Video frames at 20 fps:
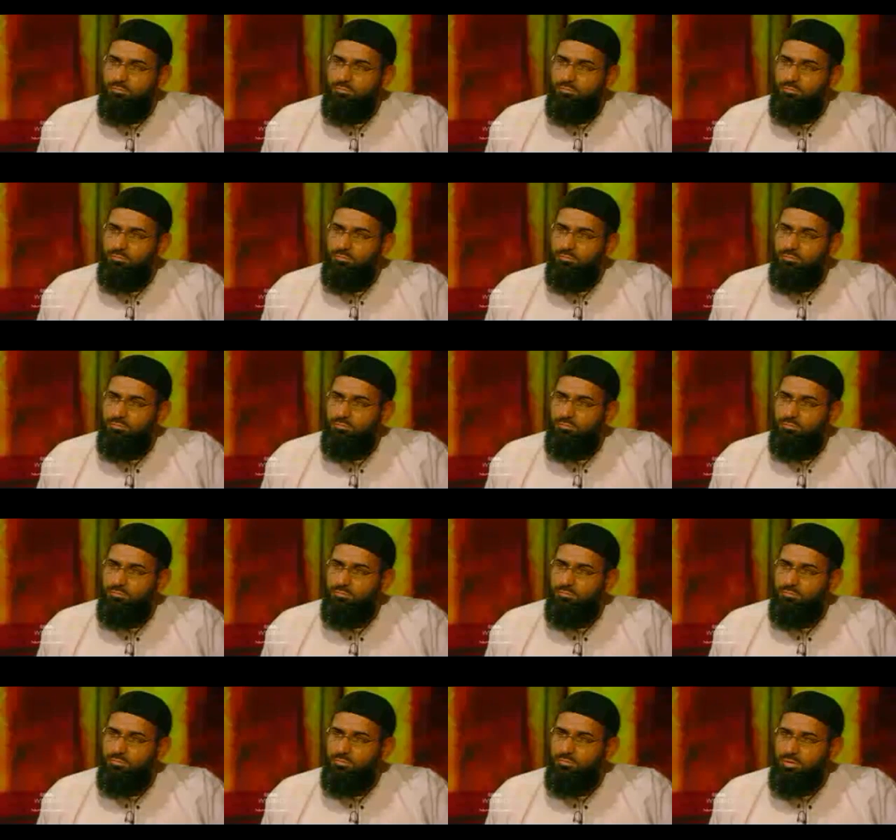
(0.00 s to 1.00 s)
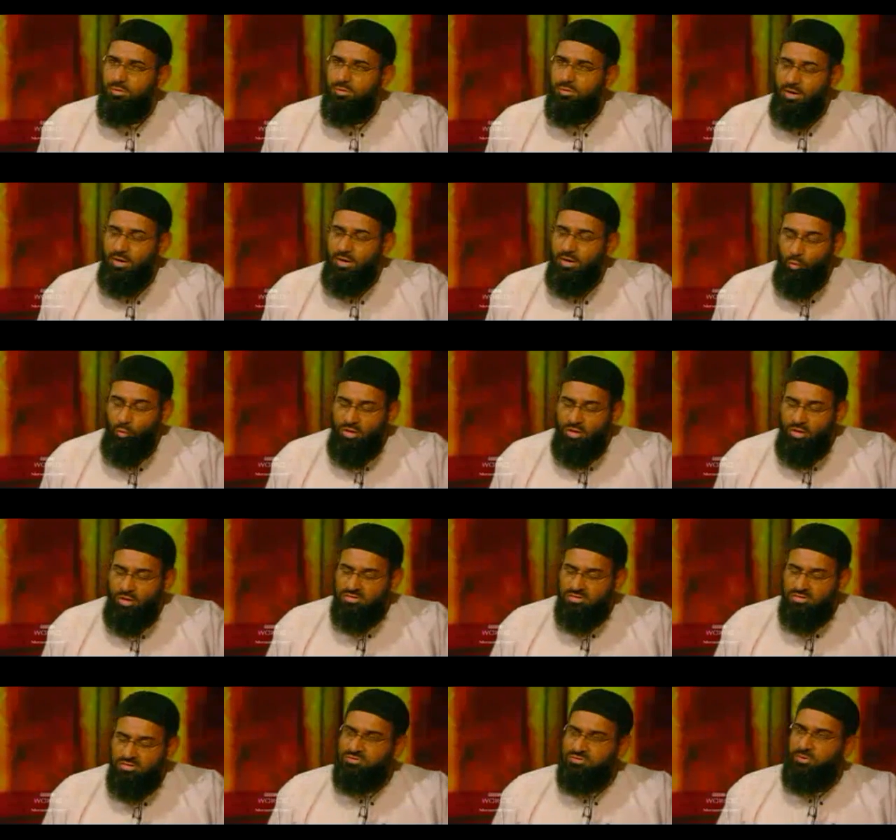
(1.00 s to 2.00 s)
leader, Omar Bakri,
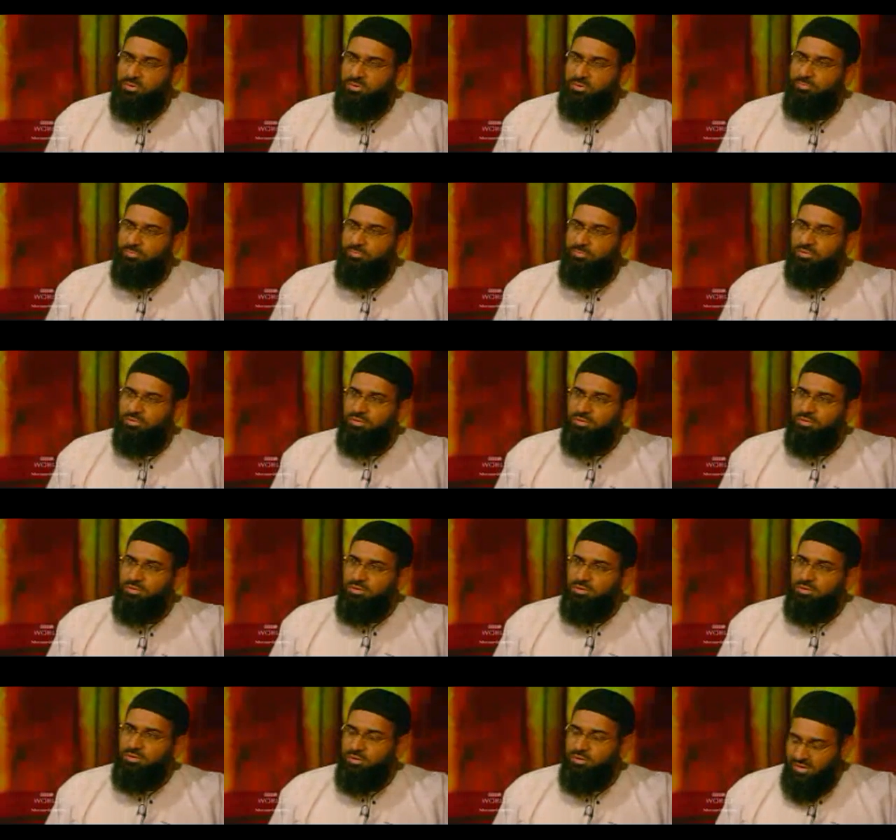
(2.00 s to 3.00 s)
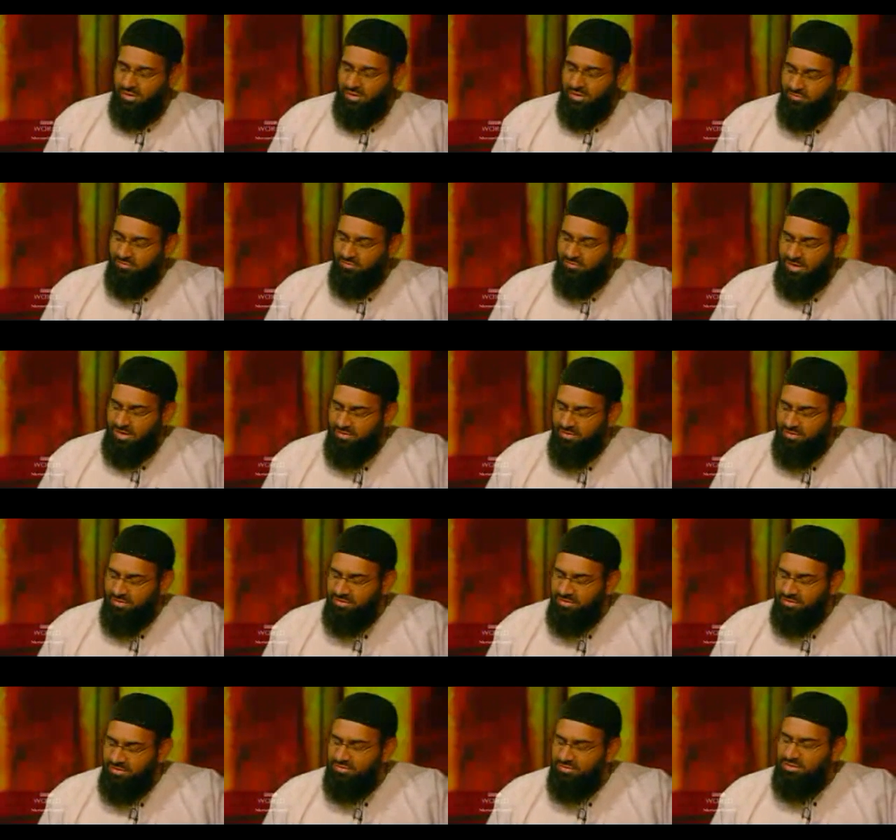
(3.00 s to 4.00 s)
said quite simply, I condemn the
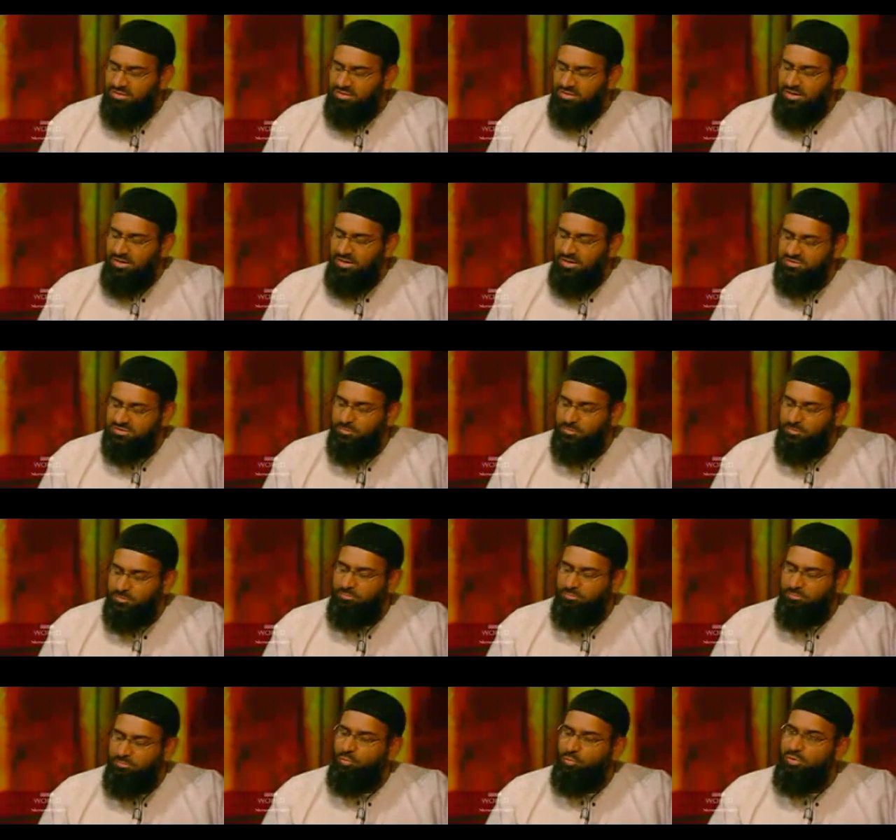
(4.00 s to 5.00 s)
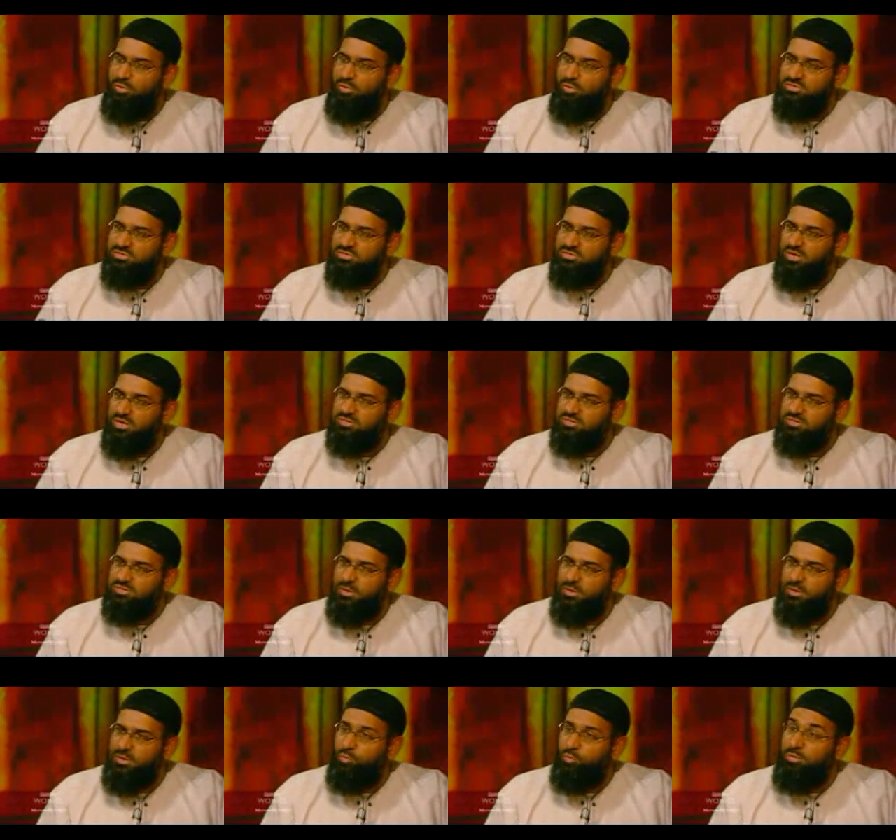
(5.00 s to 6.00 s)
killing of innocent people on the
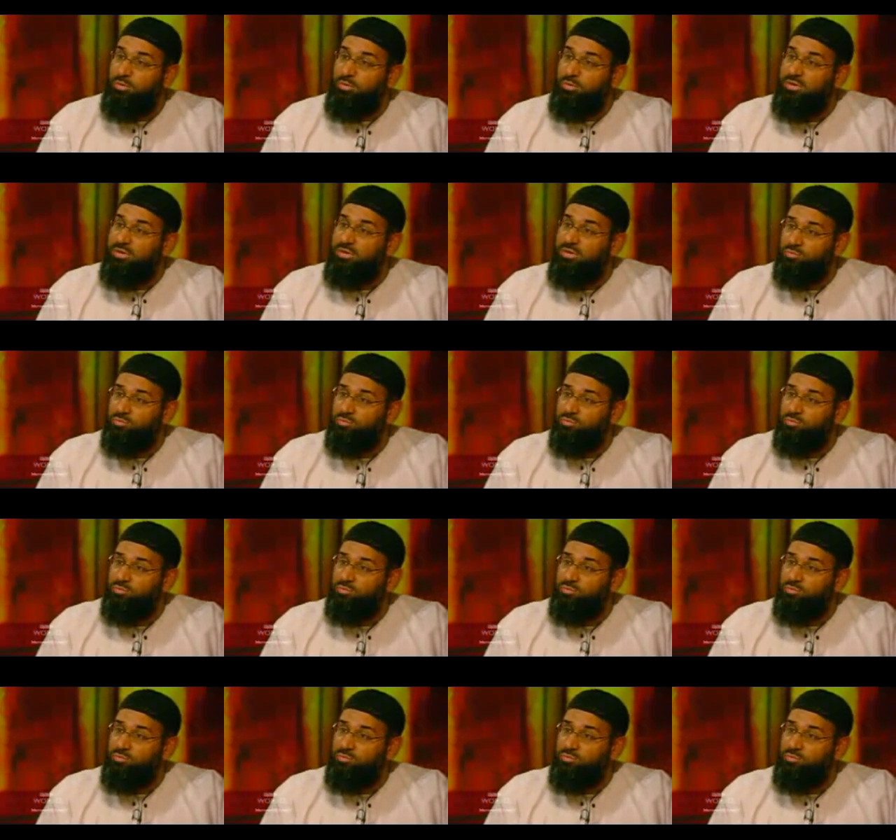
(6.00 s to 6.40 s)
20th of July.